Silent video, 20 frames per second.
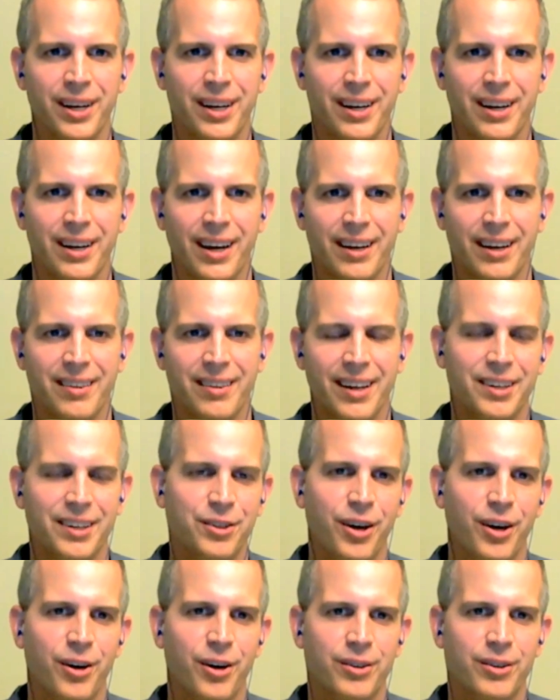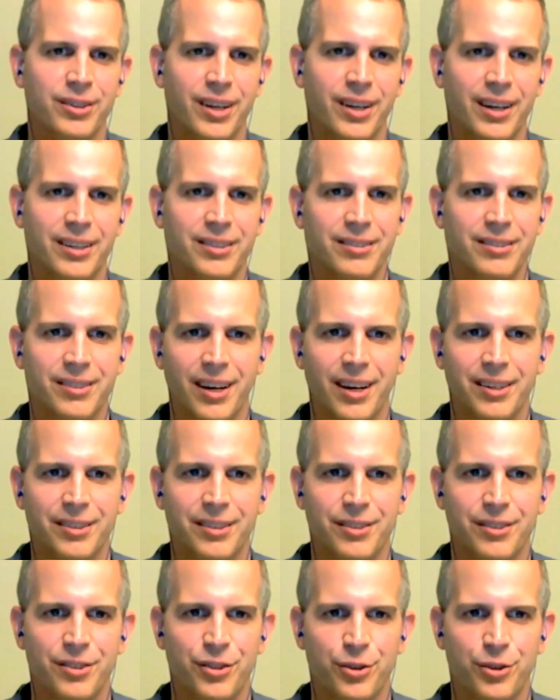and then you go
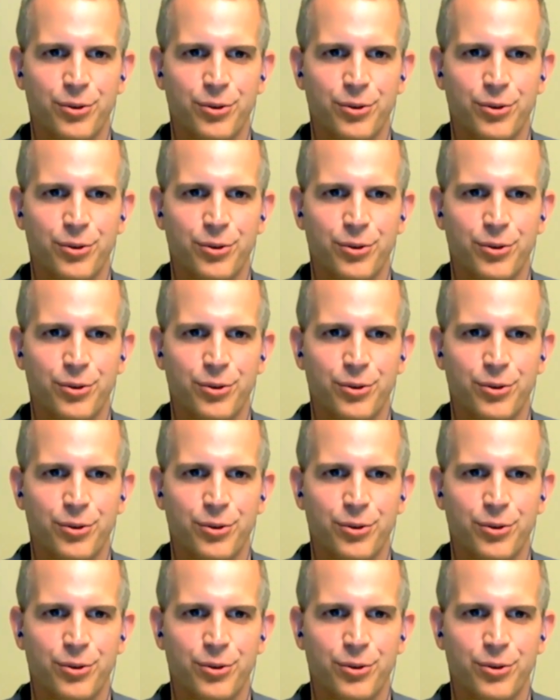and you